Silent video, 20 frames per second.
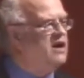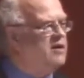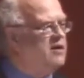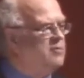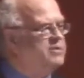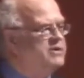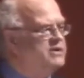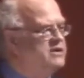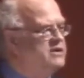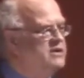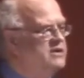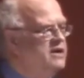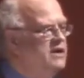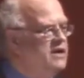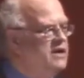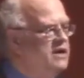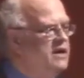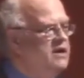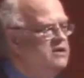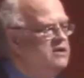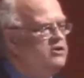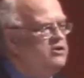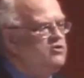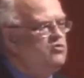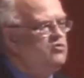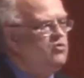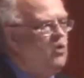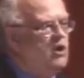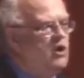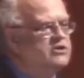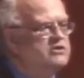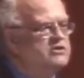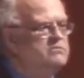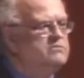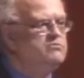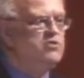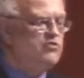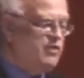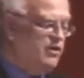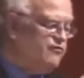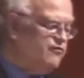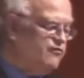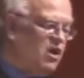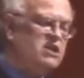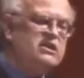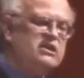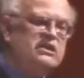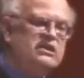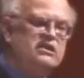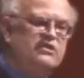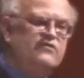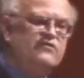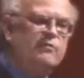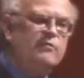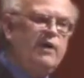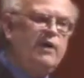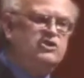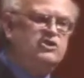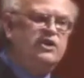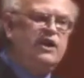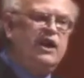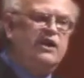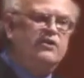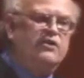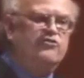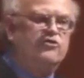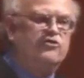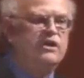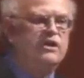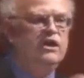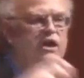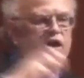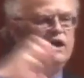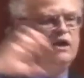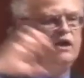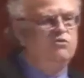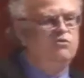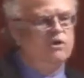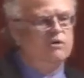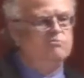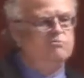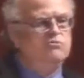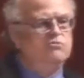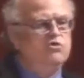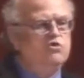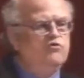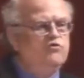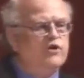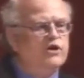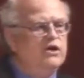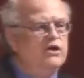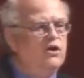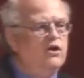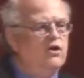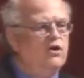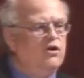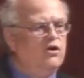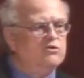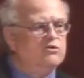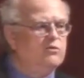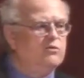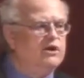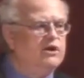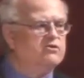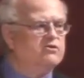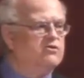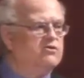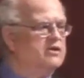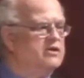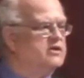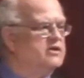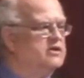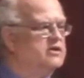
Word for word: up and you want to move it. Very little information, actually. And you want to move it all the way across the